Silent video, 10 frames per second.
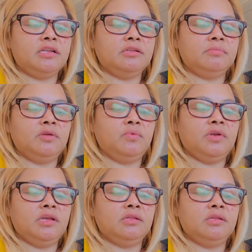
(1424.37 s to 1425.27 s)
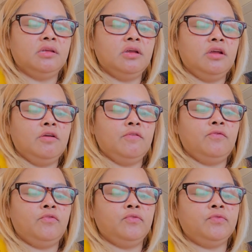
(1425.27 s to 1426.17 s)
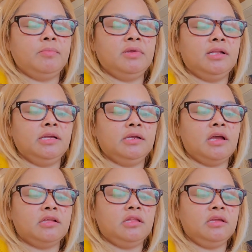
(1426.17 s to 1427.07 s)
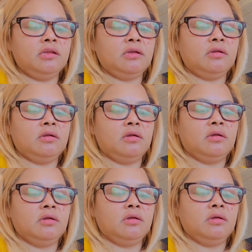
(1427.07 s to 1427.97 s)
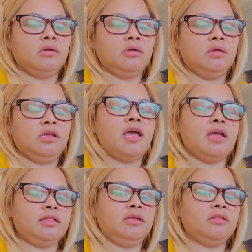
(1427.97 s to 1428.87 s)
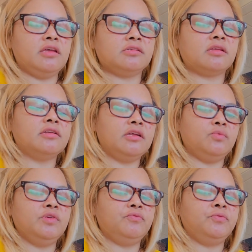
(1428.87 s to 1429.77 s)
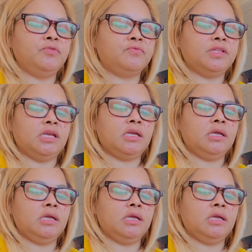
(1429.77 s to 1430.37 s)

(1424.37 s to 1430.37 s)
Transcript: me with 50 milli, I think. Yeah, I think I started with 50.